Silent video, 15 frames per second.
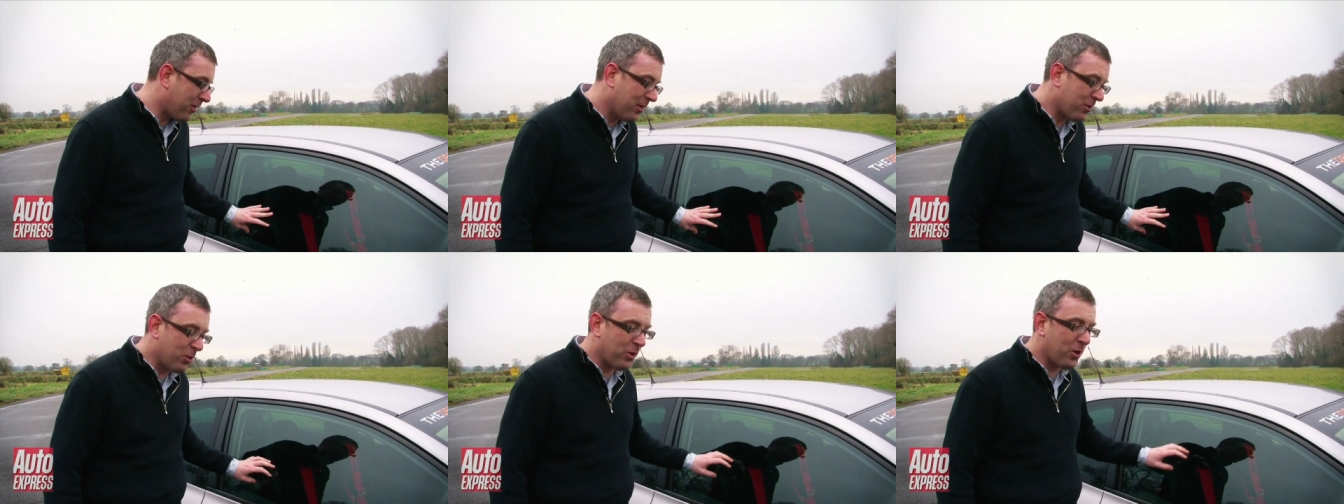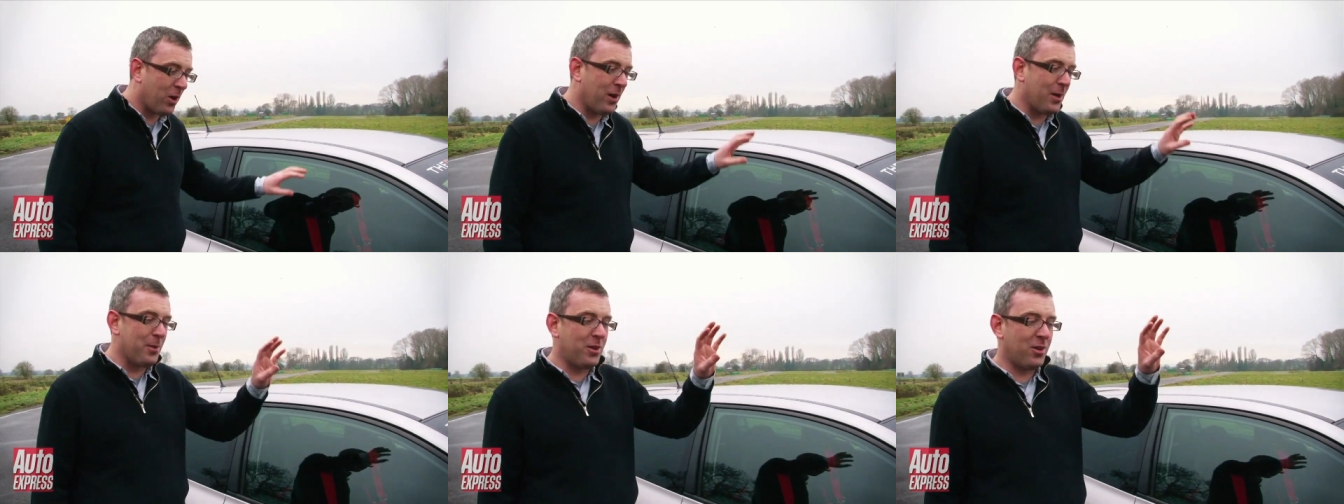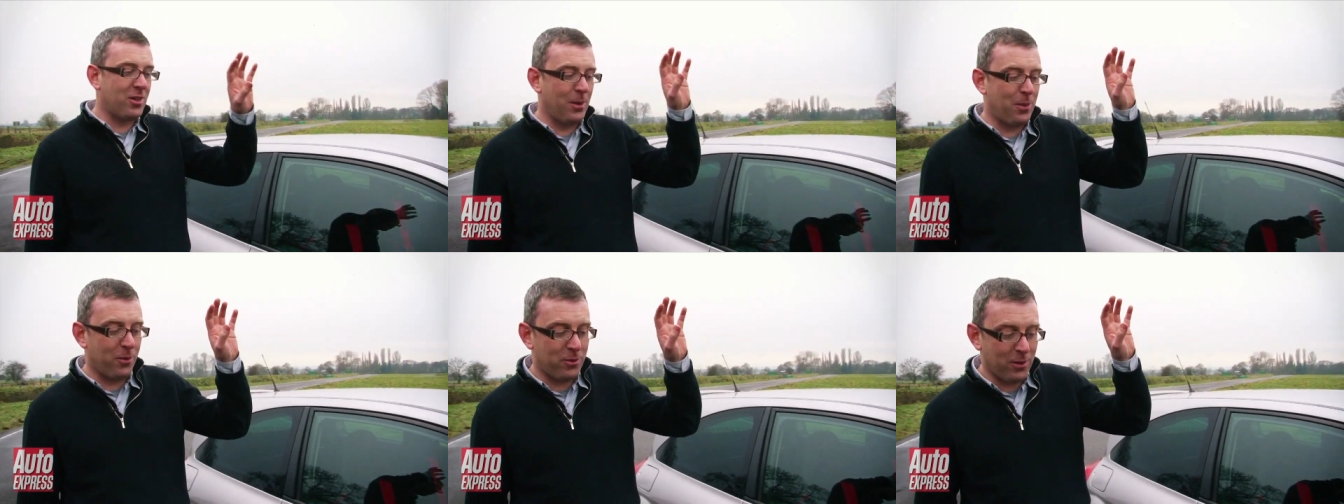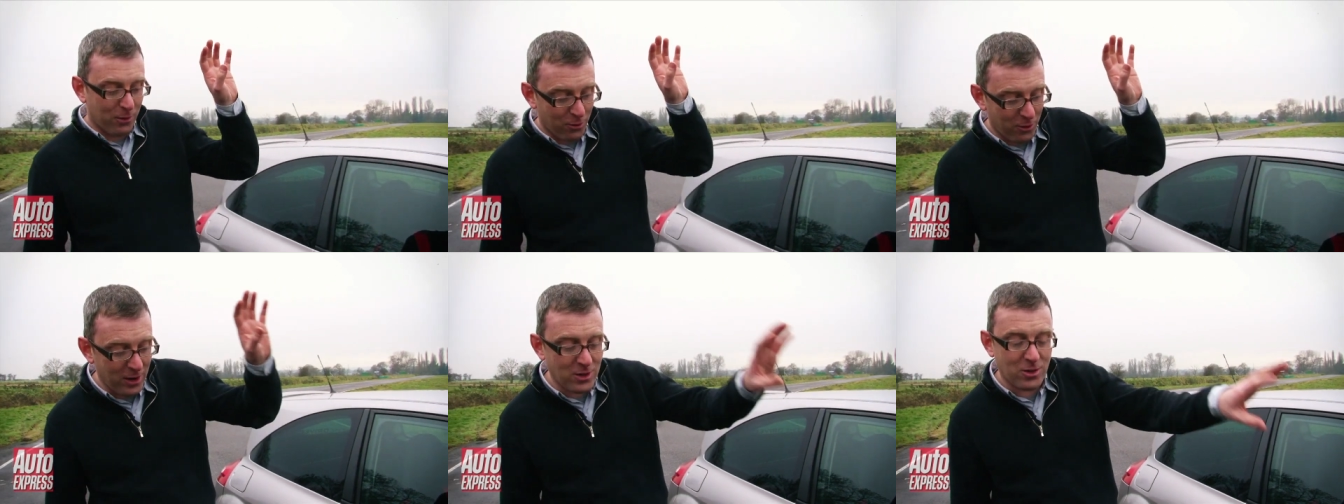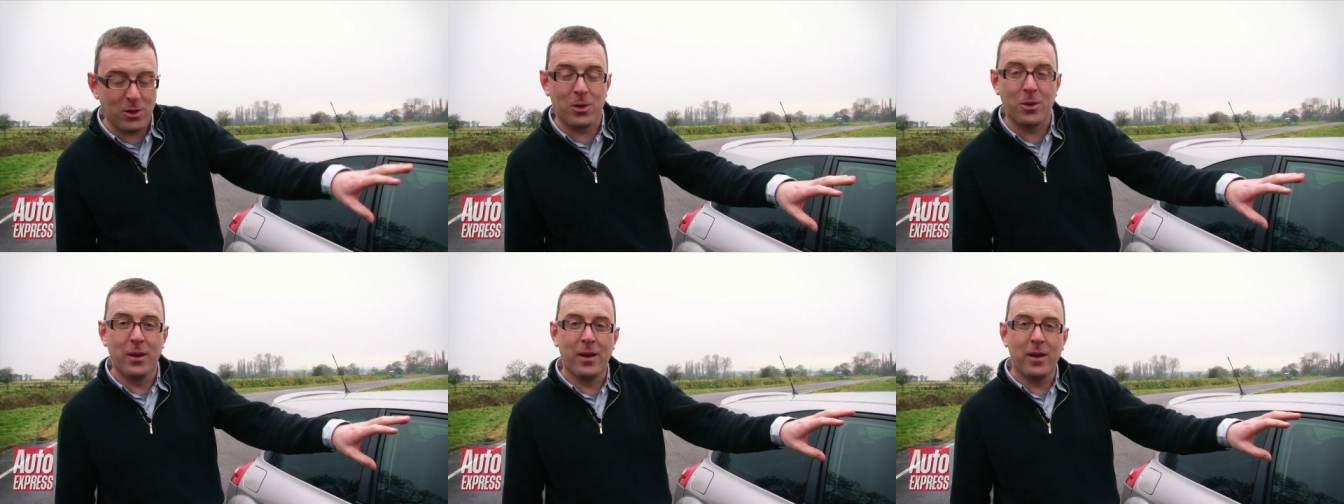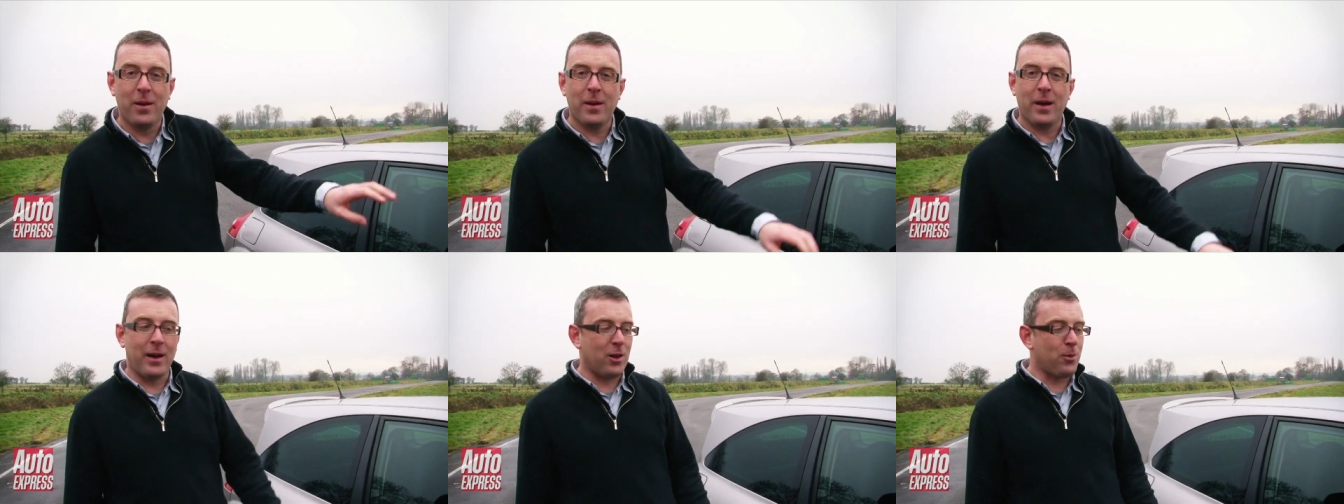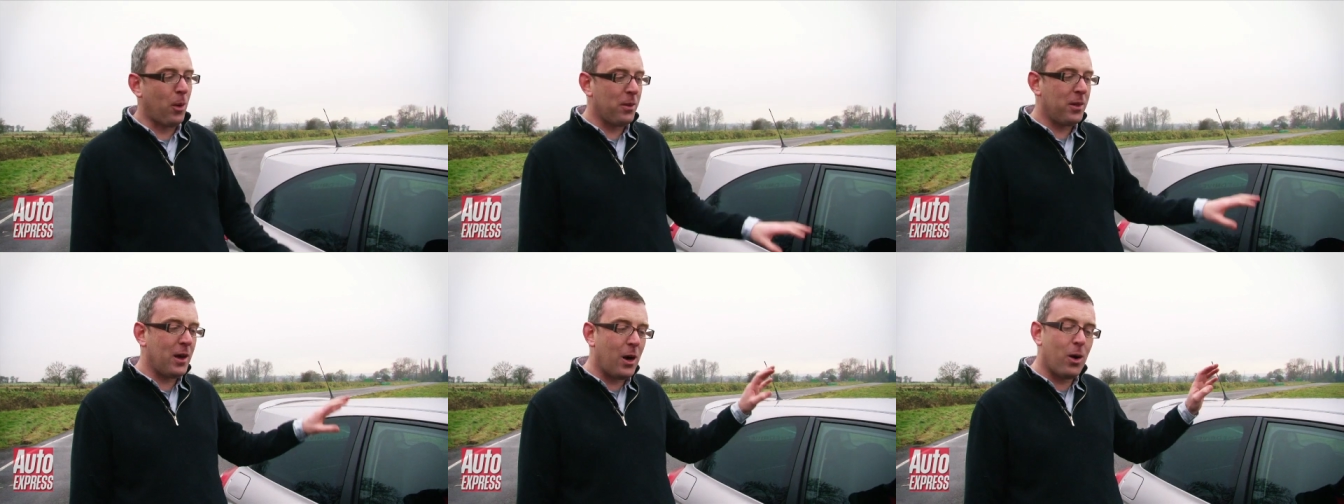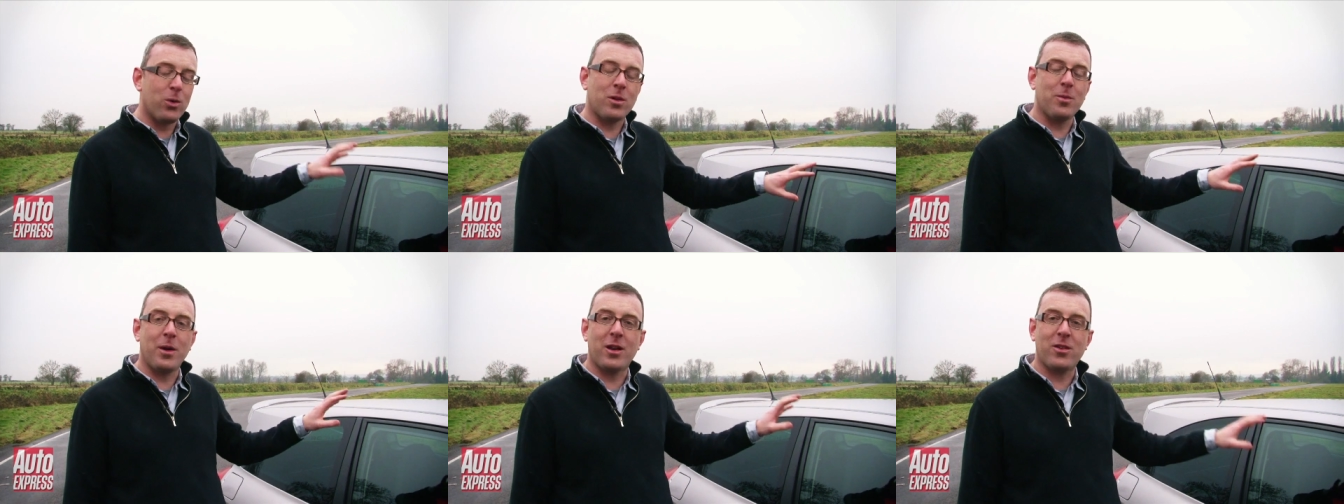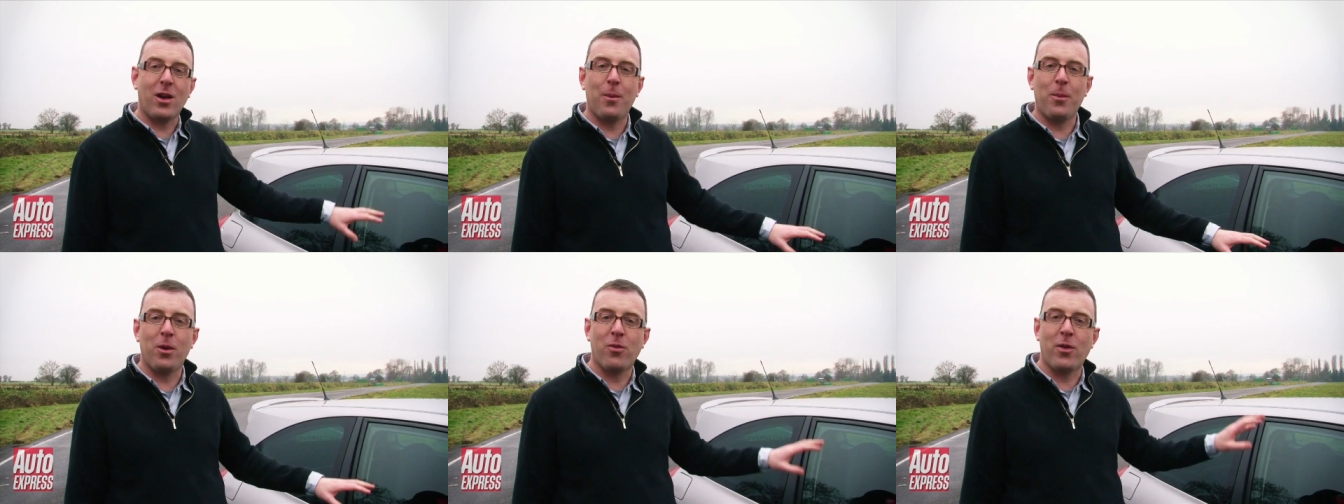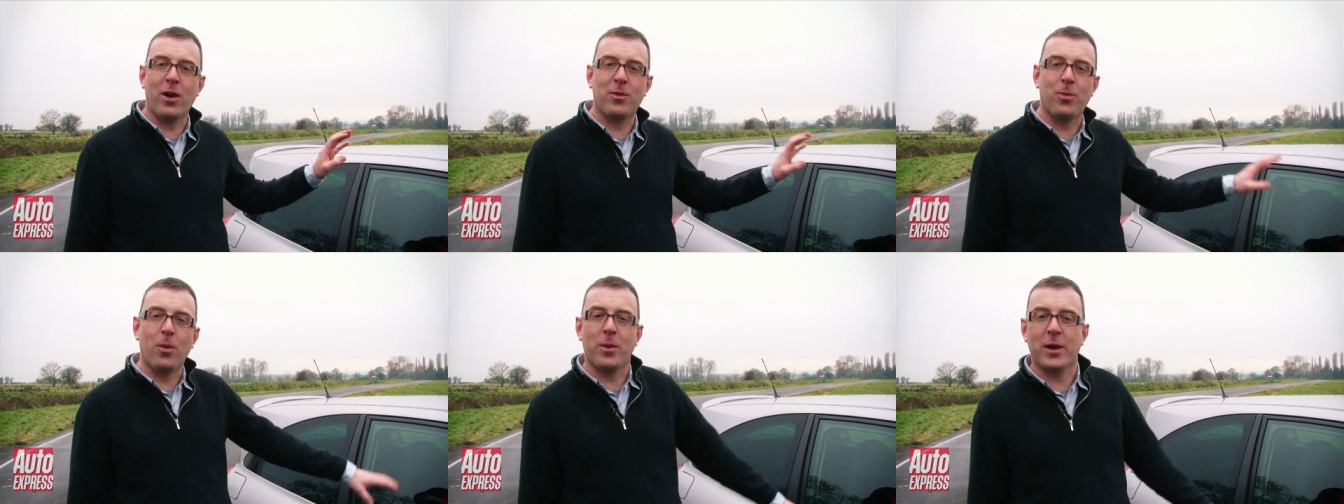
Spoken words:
It's also got a limited slip differential and it's probably the ultimate example of Renaultsport